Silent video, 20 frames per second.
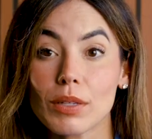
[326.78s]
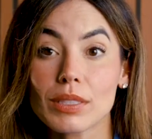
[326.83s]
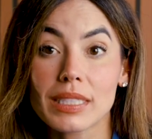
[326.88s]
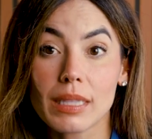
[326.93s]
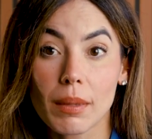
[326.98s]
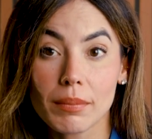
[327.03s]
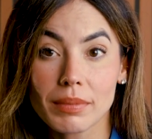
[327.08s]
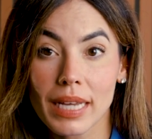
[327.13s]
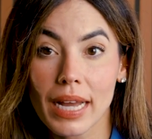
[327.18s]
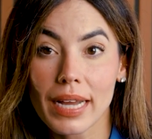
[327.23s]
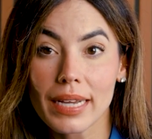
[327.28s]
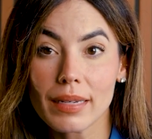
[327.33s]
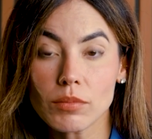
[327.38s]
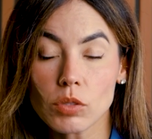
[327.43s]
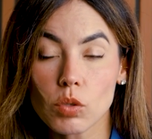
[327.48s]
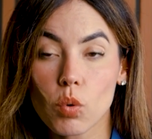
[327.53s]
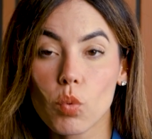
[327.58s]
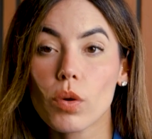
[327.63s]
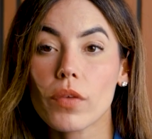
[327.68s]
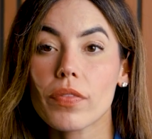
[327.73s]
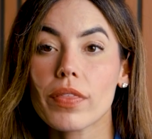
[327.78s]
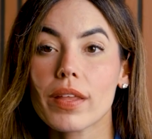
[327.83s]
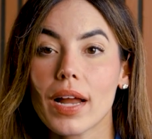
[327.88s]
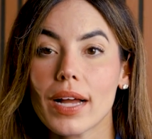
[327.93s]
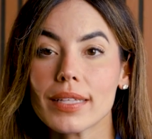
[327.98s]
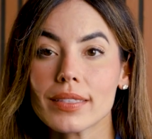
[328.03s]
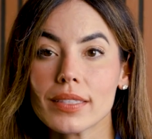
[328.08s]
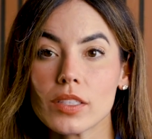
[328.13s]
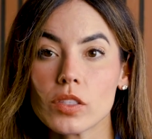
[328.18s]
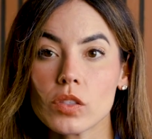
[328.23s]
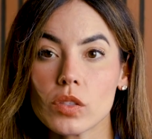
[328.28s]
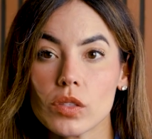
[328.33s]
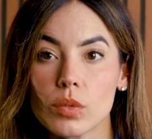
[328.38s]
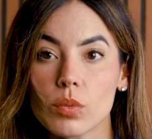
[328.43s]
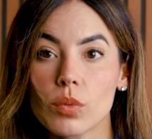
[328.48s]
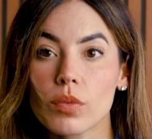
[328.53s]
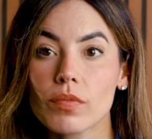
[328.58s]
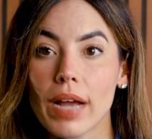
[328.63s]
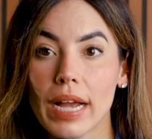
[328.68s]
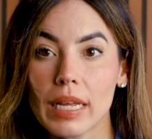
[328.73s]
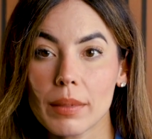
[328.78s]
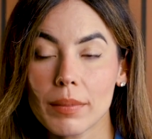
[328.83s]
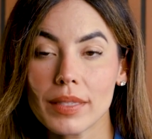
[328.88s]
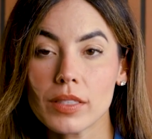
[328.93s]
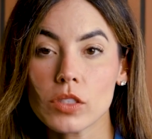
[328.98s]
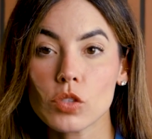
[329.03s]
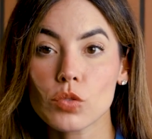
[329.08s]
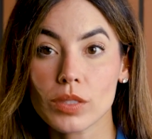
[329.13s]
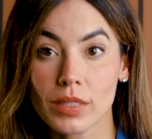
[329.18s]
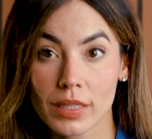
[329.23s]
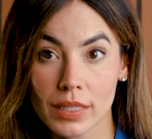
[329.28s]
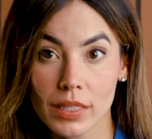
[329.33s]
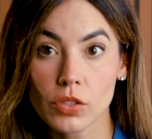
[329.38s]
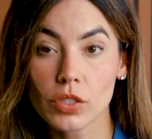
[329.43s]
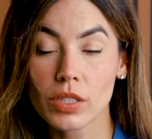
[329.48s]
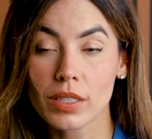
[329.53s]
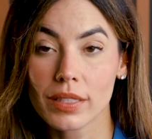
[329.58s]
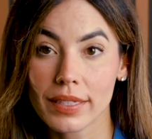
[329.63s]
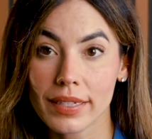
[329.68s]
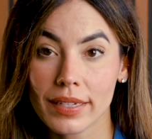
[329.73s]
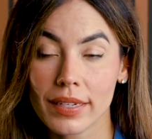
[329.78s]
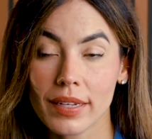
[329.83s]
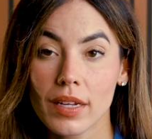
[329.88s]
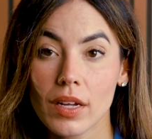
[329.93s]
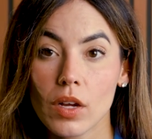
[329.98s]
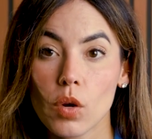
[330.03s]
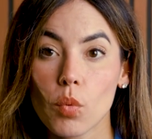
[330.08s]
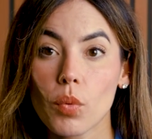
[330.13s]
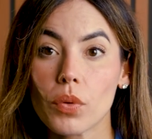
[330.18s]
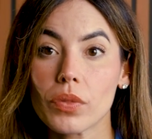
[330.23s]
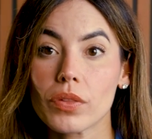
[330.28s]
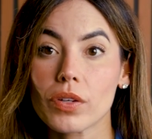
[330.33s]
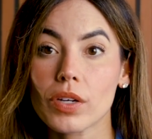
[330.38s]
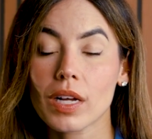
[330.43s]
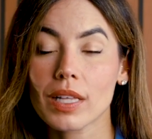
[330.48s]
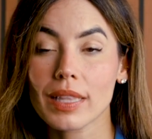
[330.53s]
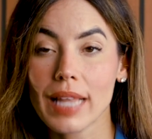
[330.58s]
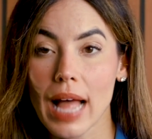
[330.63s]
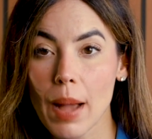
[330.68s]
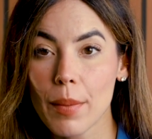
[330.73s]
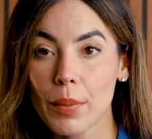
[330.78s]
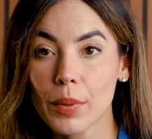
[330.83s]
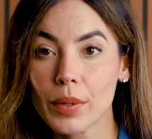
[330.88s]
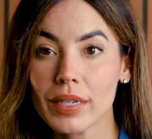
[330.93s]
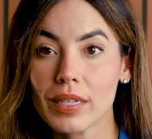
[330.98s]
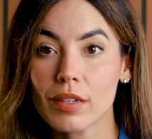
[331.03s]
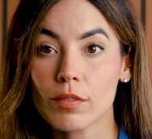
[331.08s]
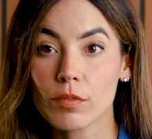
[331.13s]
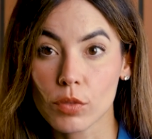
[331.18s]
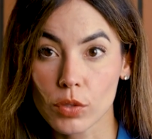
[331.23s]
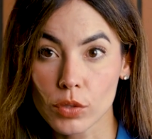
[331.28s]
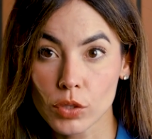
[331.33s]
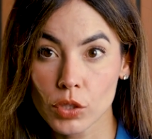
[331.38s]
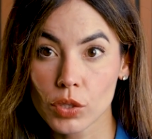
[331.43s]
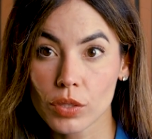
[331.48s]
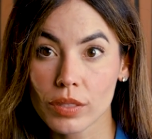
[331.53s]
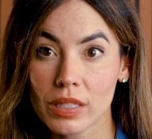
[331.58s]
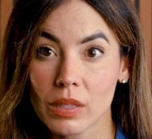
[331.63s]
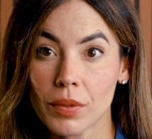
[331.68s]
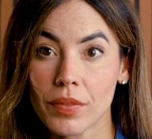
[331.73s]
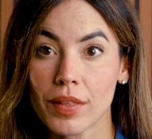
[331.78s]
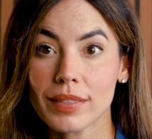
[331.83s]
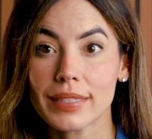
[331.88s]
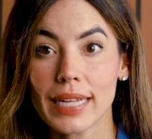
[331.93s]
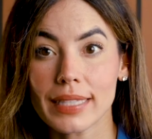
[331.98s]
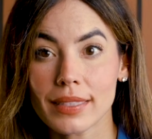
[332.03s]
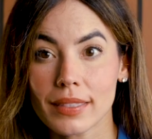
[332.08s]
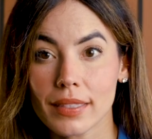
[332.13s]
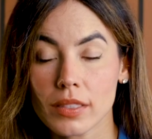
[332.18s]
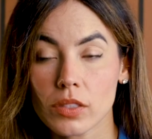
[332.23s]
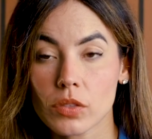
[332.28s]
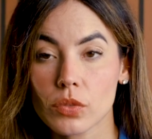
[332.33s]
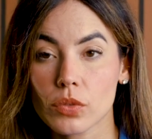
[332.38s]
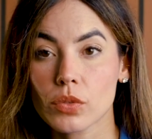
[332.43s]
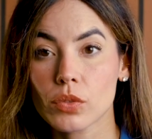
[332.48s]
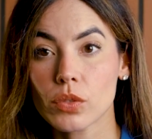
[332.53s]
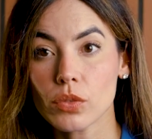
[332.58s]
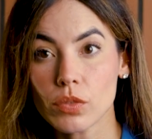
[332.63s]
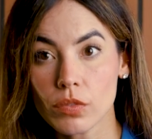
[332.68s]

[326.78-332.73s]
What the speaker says: Now, sometimes orthodontists use refinements strategically when they're collaborating virtually with a dentist through